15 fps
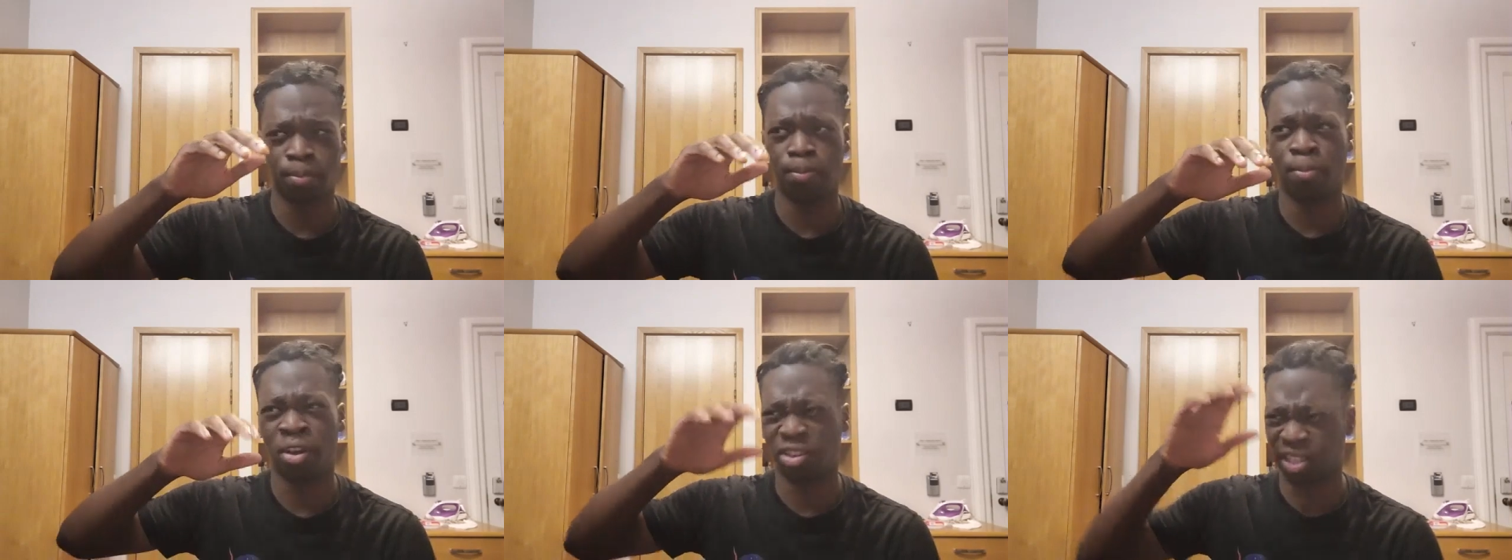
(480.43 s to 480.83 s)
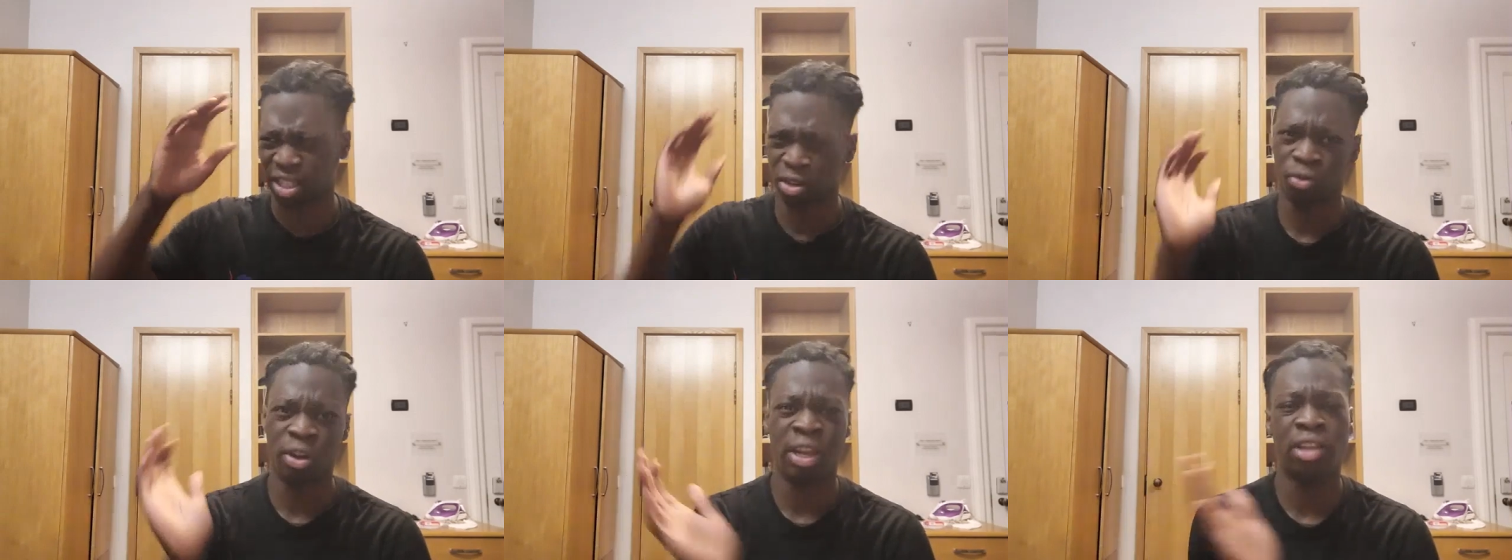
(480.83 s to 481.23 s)
but
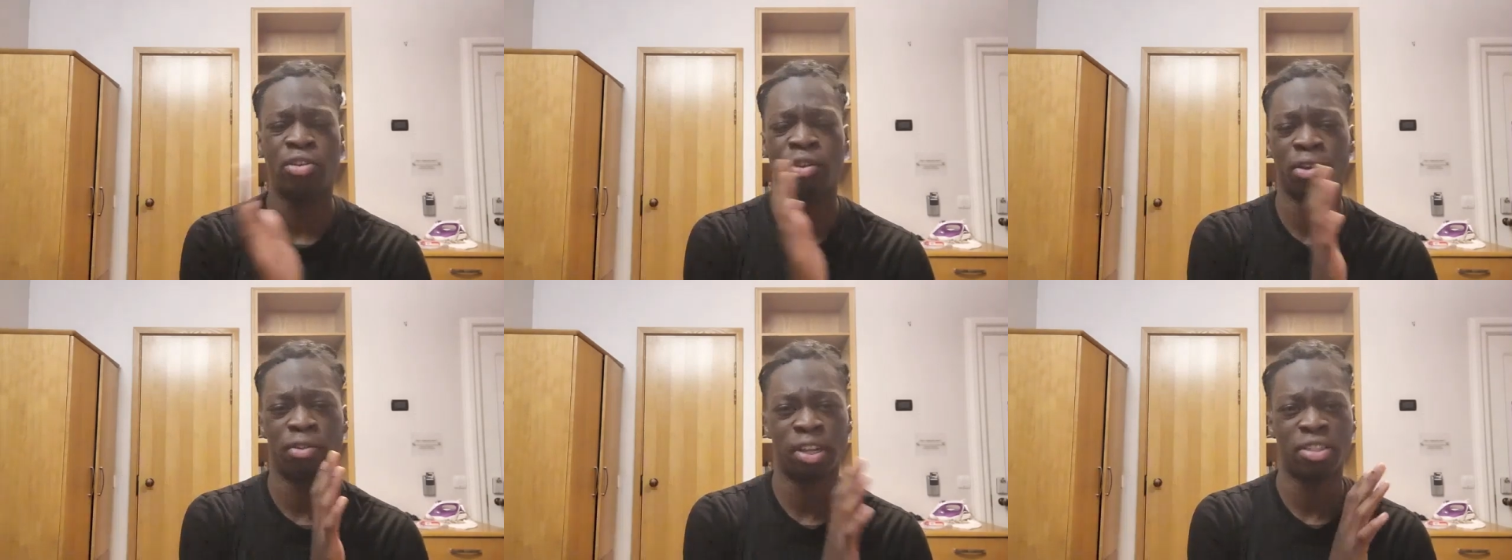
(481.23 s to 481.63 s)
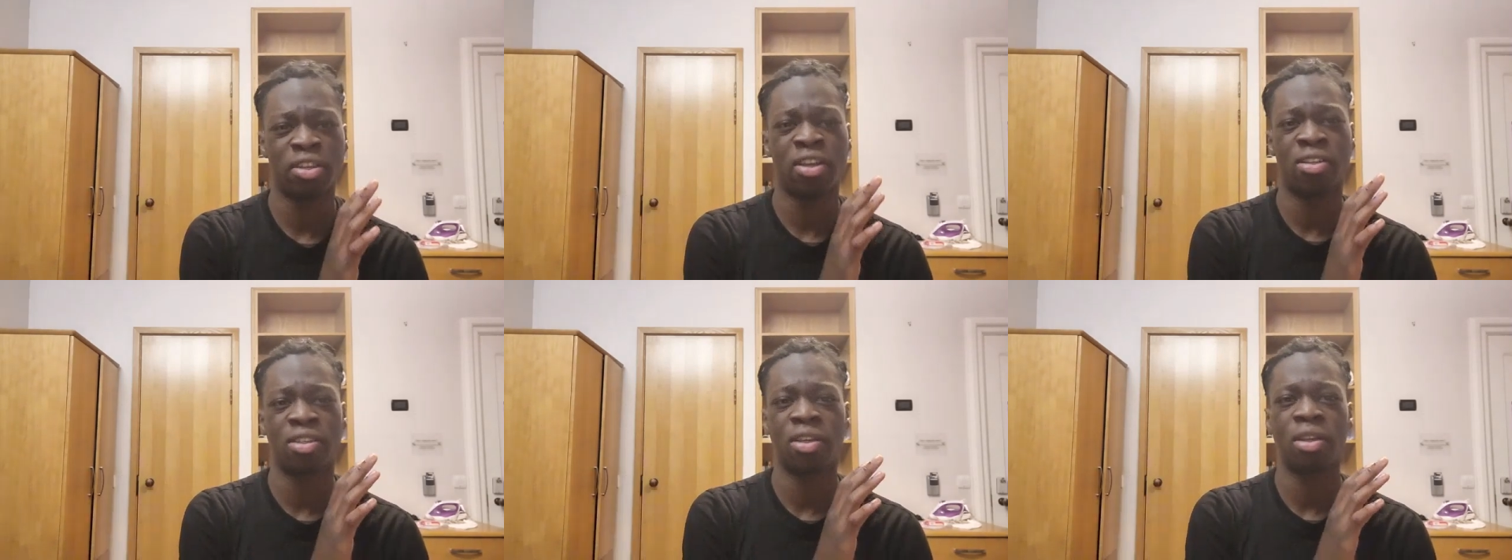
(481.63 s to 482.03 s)
still related to the
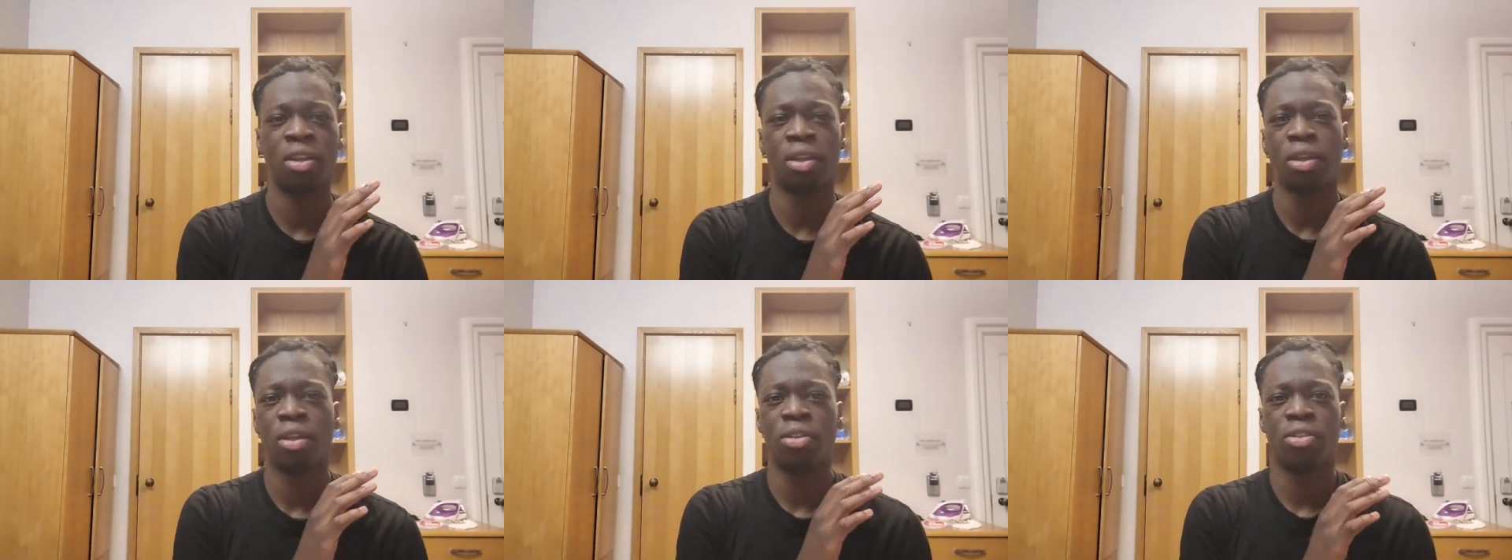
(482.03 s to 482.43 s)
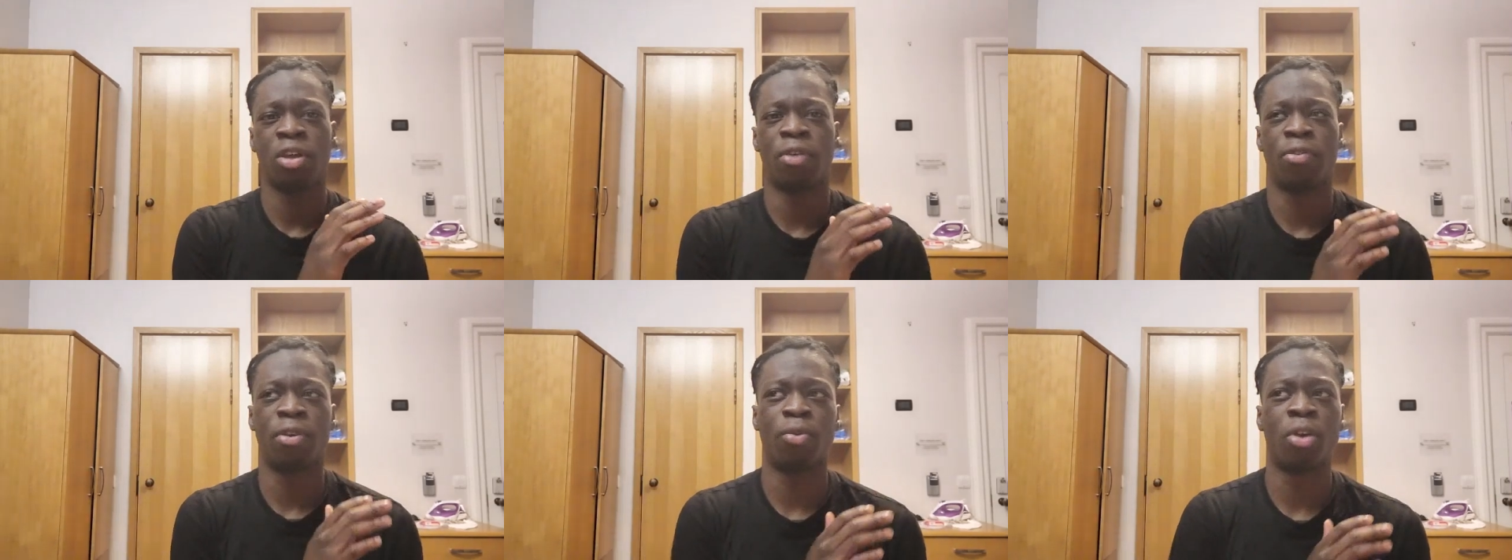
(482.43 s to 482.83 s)
research. So I
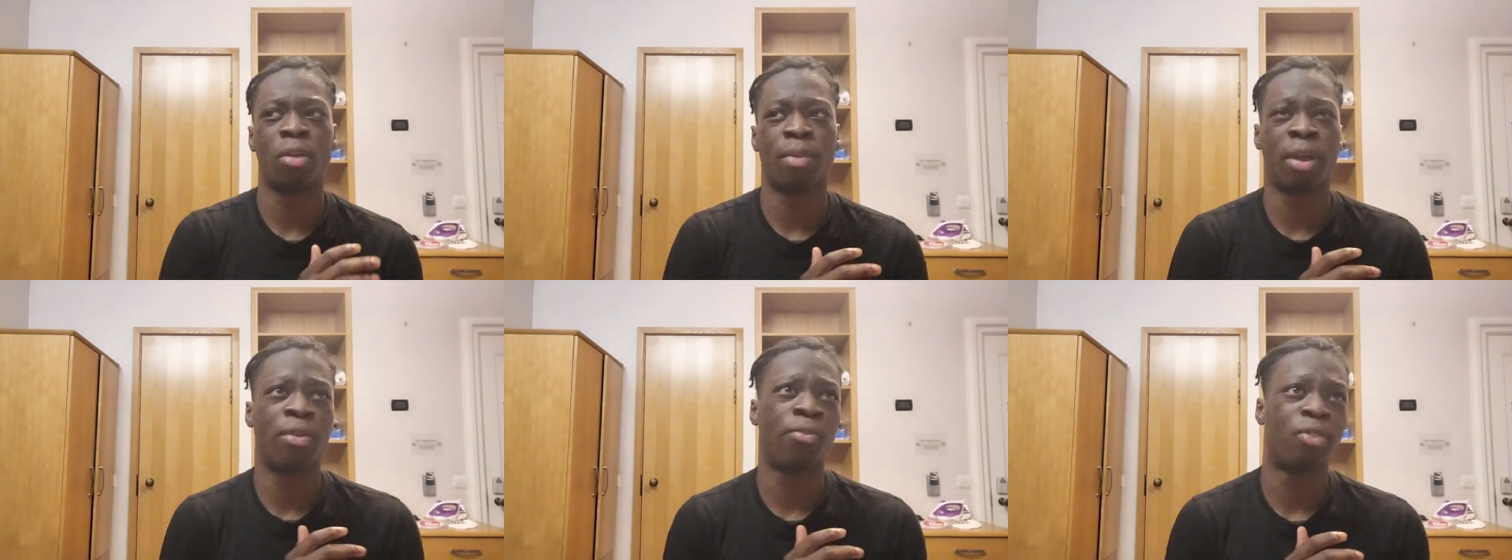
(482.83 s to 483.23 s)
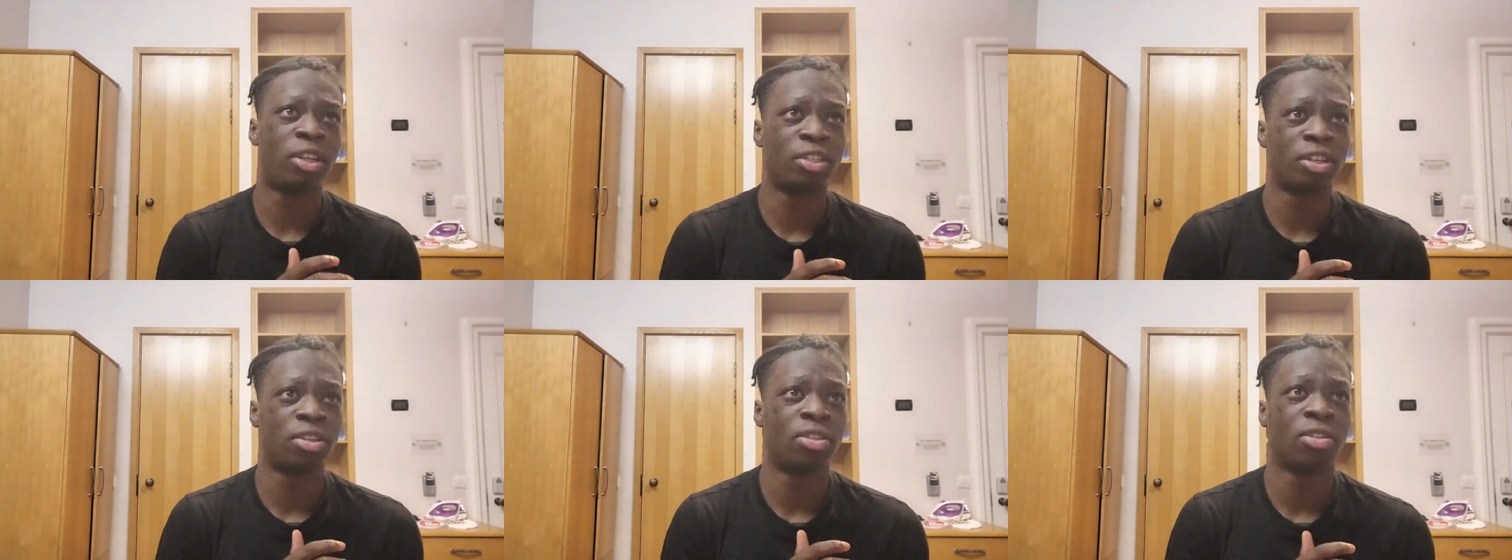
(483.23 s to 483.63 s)
think one of my
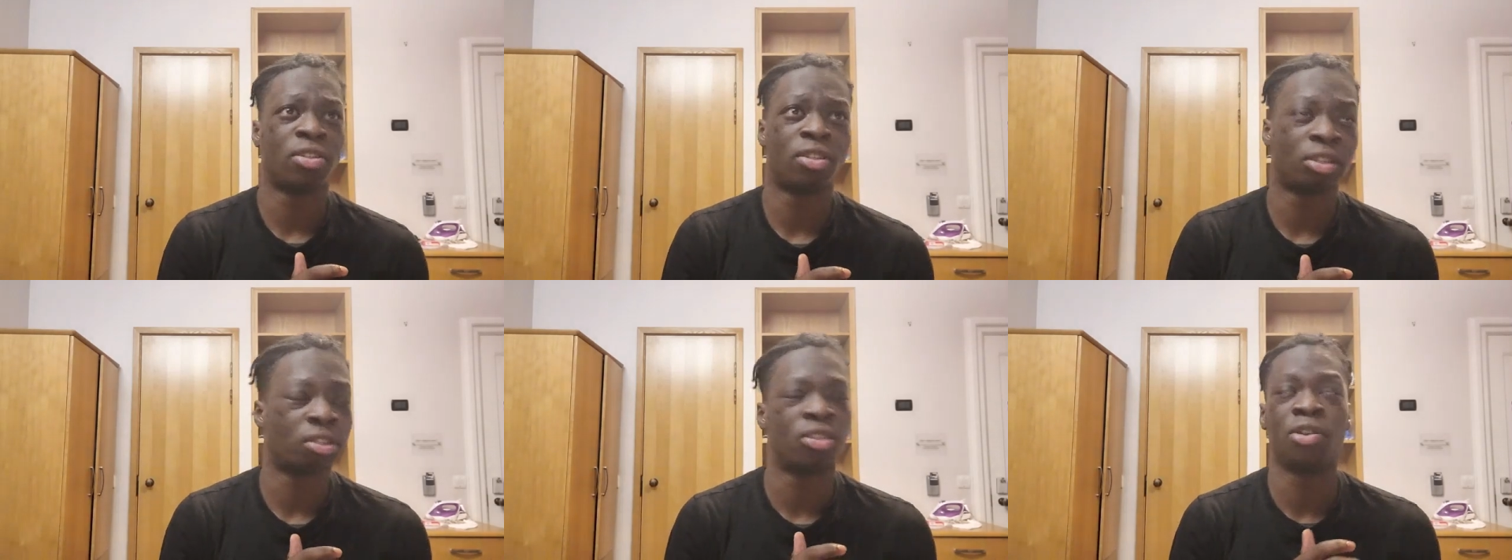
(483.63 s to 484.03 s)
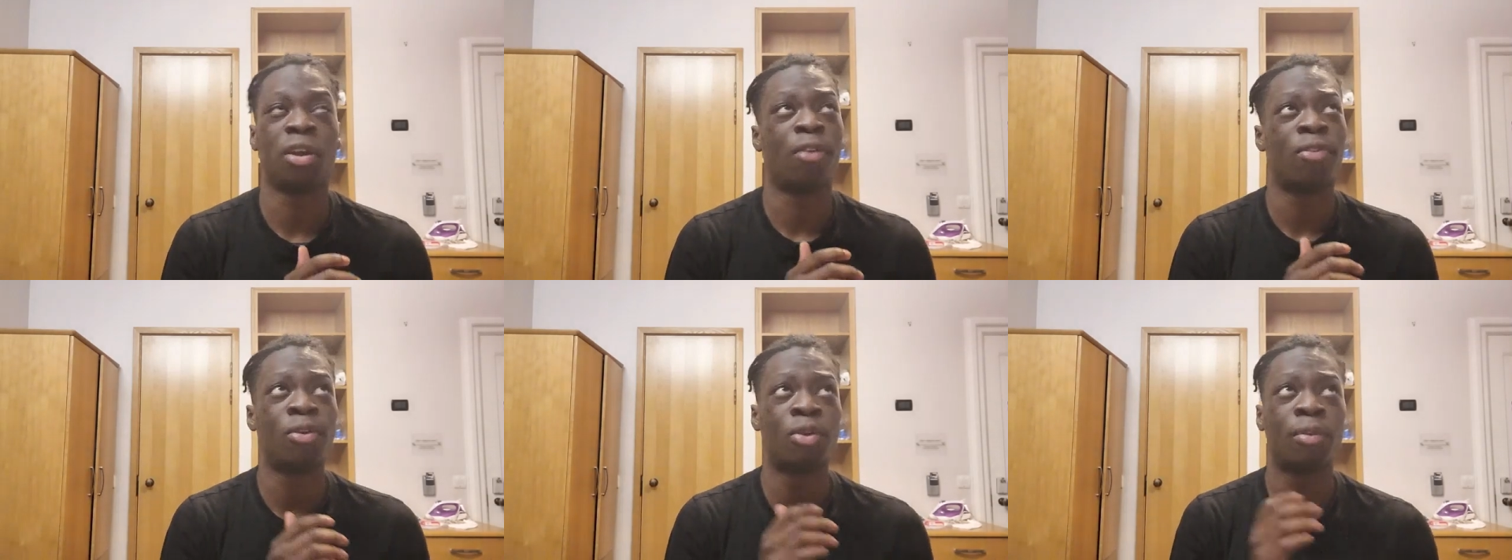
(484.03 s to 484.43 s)

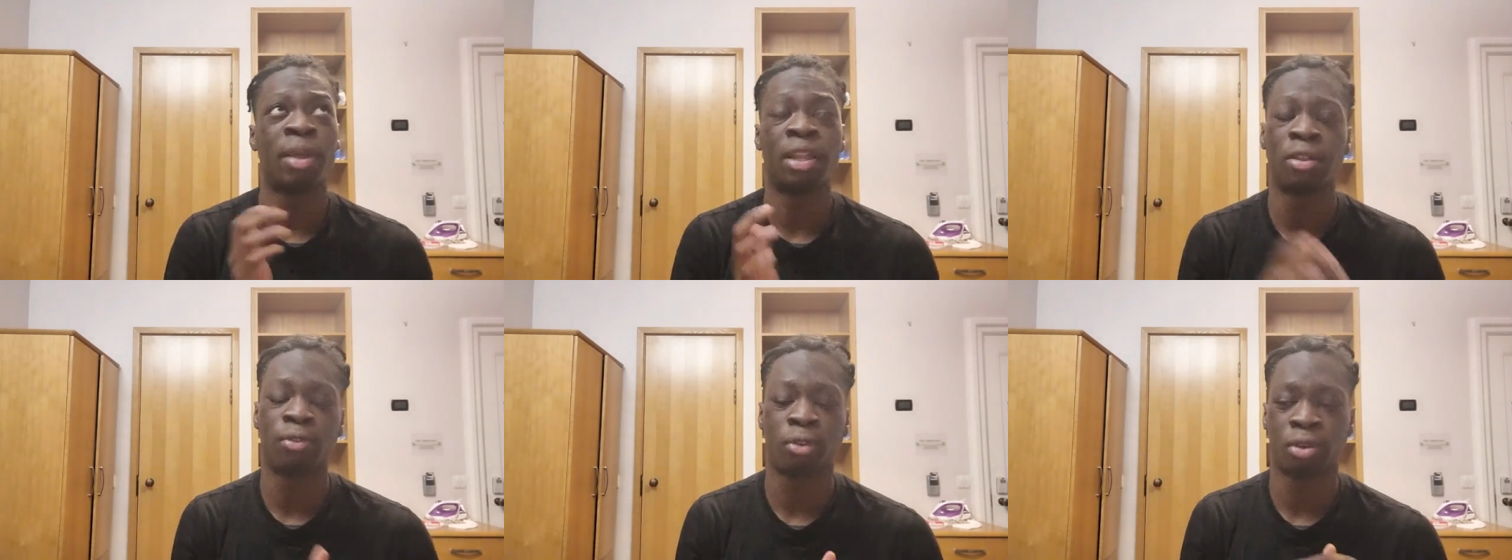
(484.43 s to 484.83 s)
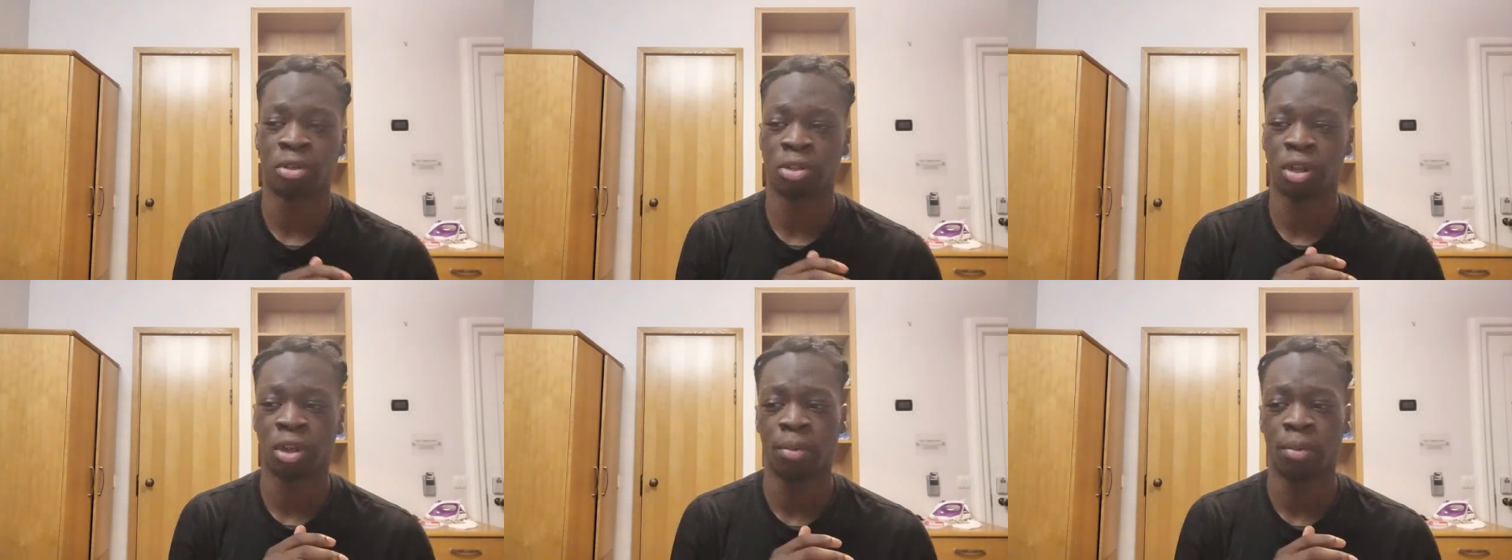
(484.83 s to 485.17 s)
interviewers,